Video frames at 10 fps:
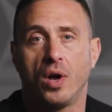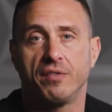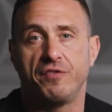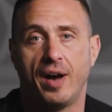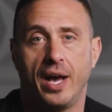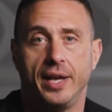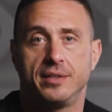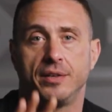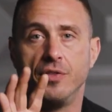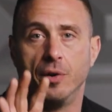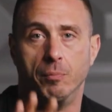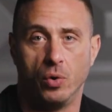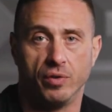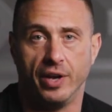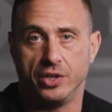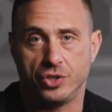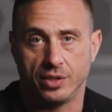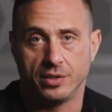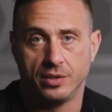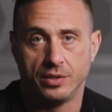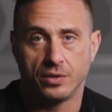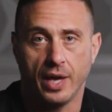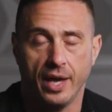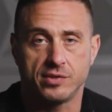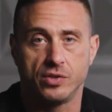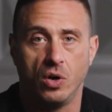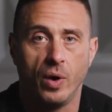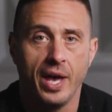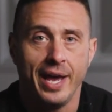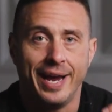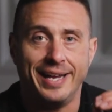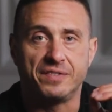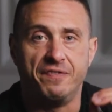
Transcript: wanna find their motivation. Okay, so it's